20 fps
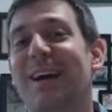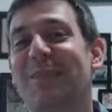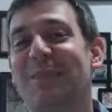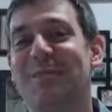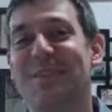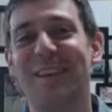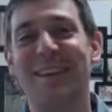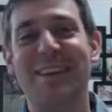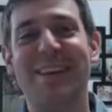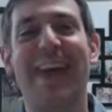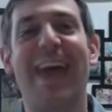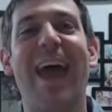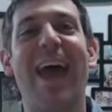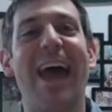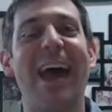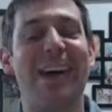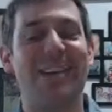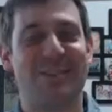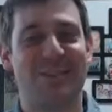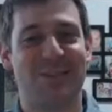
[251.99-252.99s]
We need to
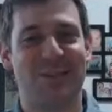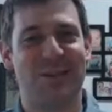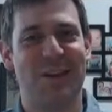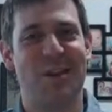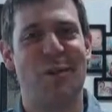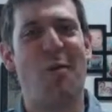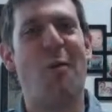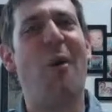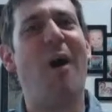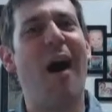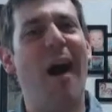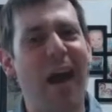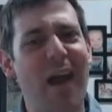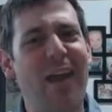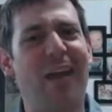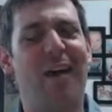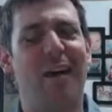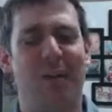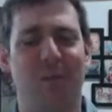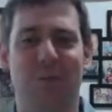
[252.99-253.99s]
ask, okay, why
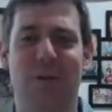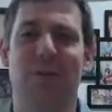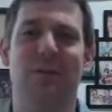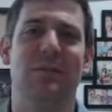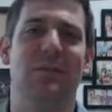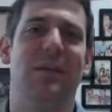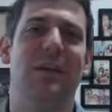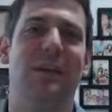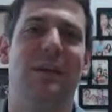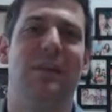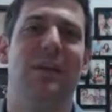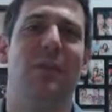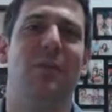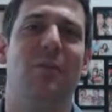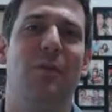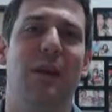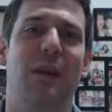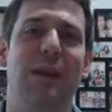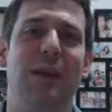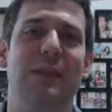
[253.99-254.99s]
are we doing it that
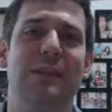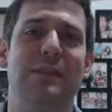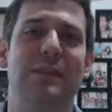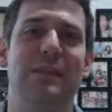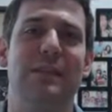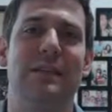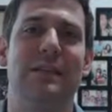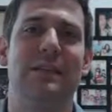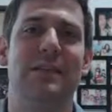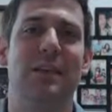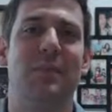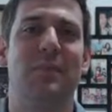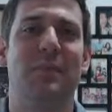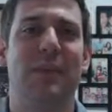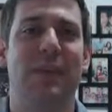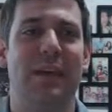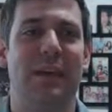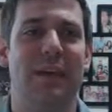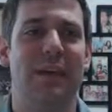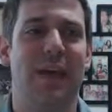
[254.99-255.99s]
way? Is this
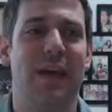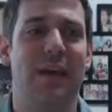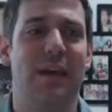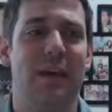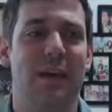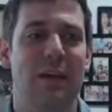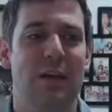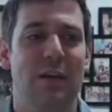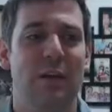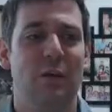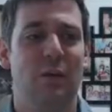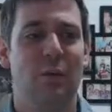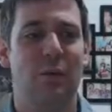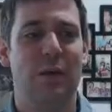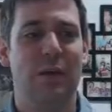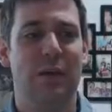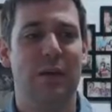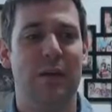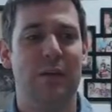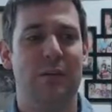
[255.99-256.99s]
something that
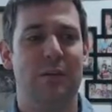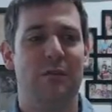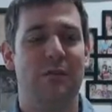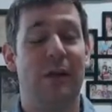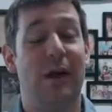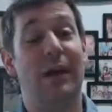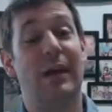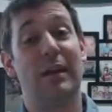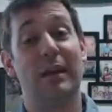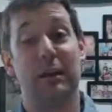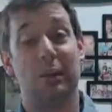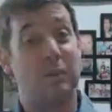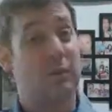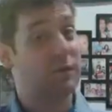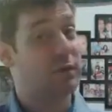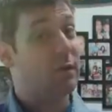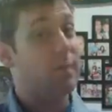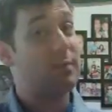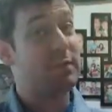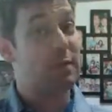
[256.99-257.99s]
we find in
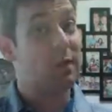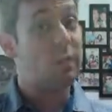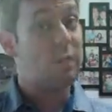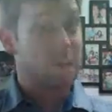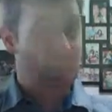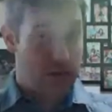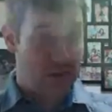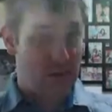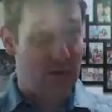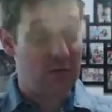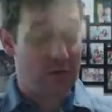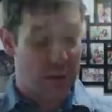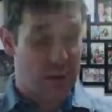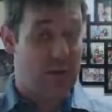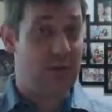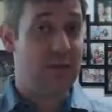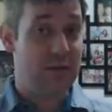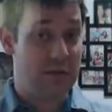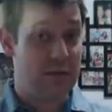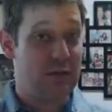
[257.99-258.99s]
Scripture that, okay,
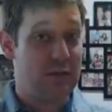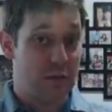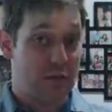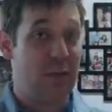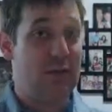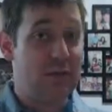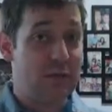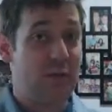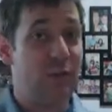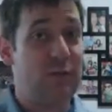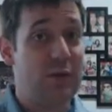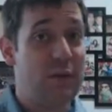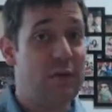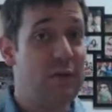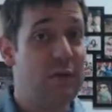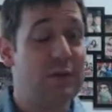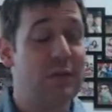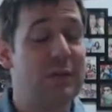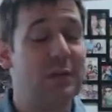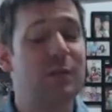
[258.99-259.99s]
this is the reason we
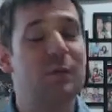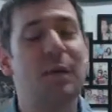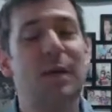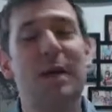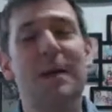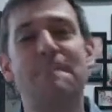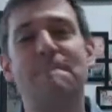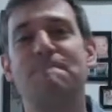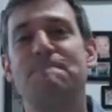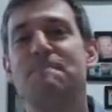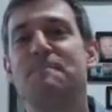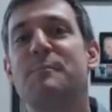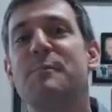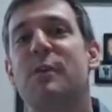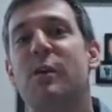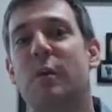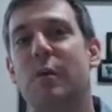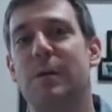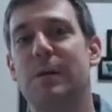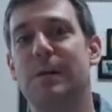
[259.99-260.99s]
do it this way?
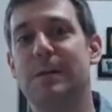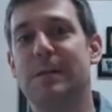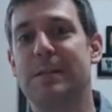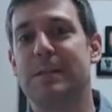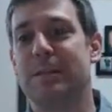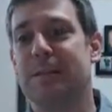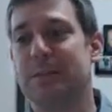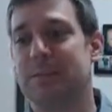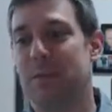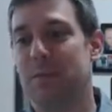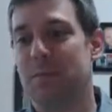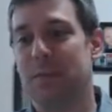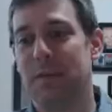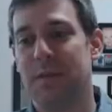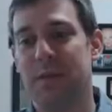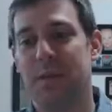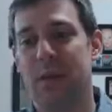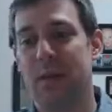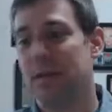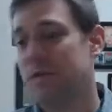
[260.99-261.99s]
Or is this something
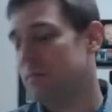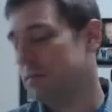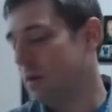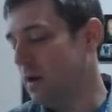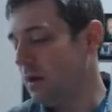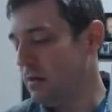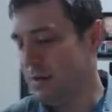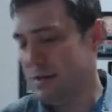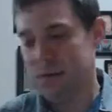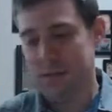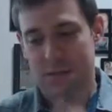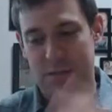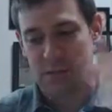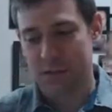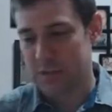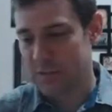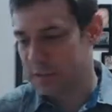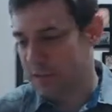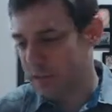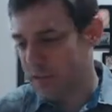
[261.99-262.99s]
that, well, this is
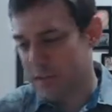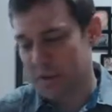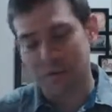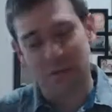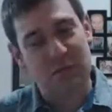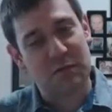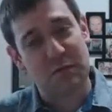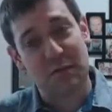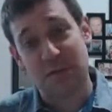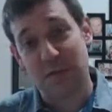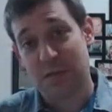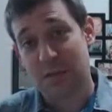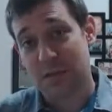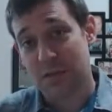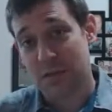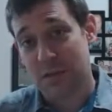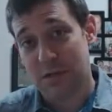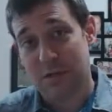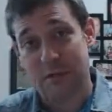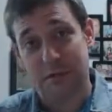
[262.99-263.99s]
just kind of the
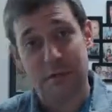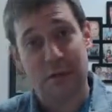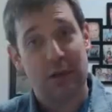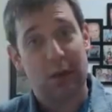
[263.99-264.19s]
tradition of